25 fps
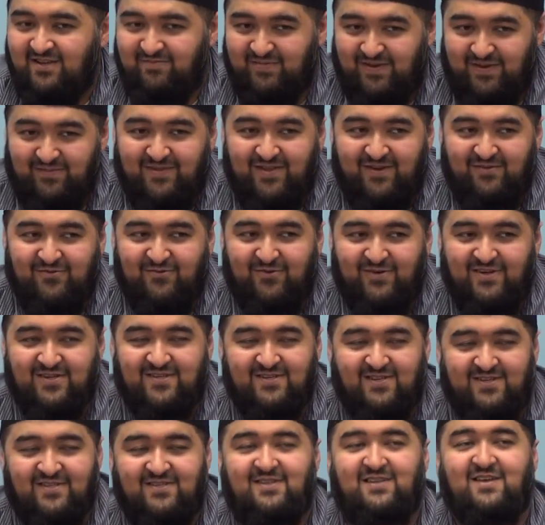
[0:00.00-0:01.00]
People have
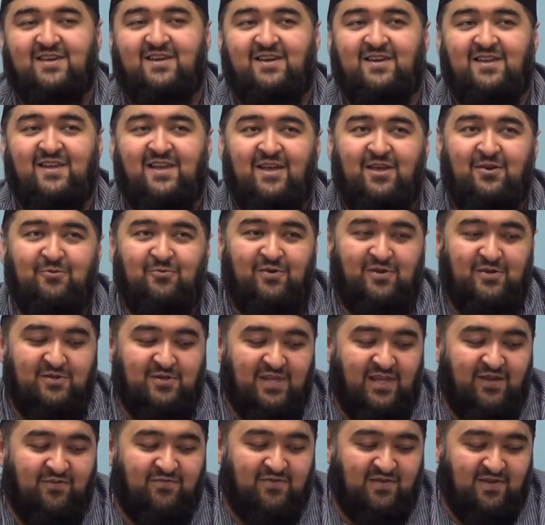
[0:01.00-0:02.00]
questions? Okay. We'll
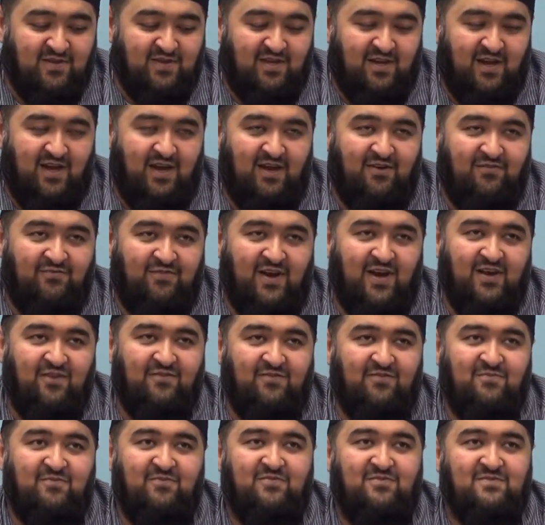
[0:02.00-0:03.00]
leave
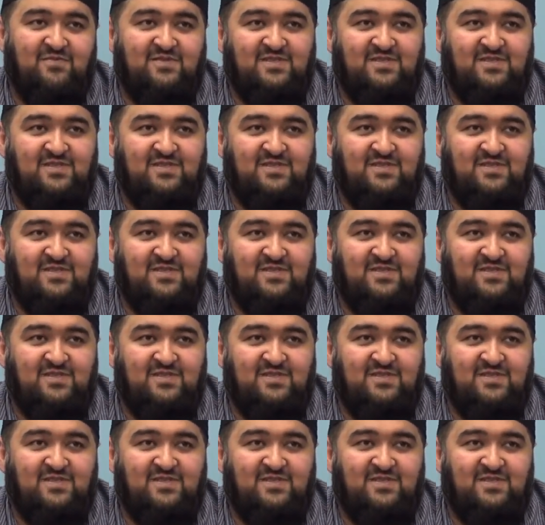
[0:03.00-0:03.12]
5-10